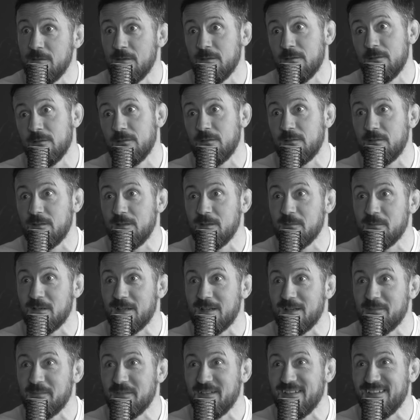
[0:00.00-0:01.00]
you not just see
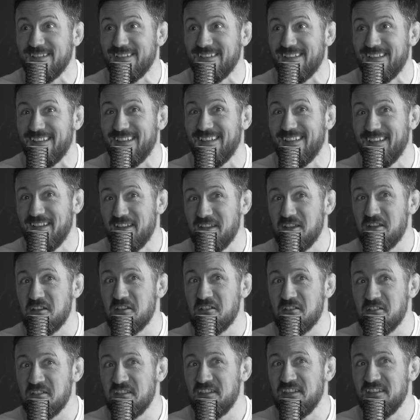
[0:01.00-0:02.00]
what happened? Like,
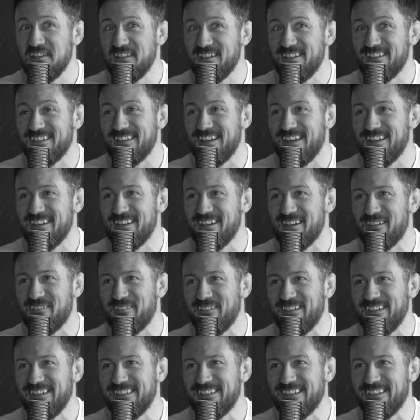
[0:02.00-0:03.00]
there's handier
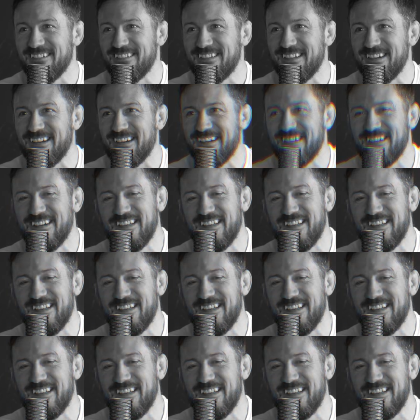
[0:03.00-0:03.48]
fights out there.